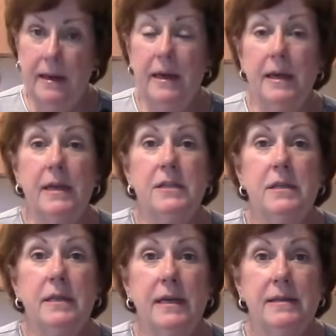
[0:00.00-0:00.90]
And
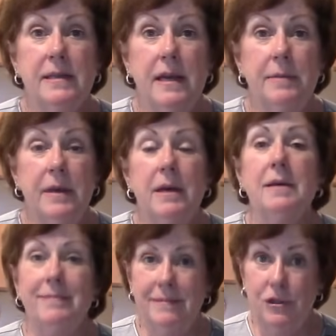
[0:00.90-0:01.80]
until next time,
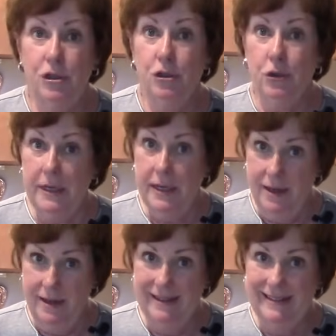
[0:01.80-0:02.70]
journey on.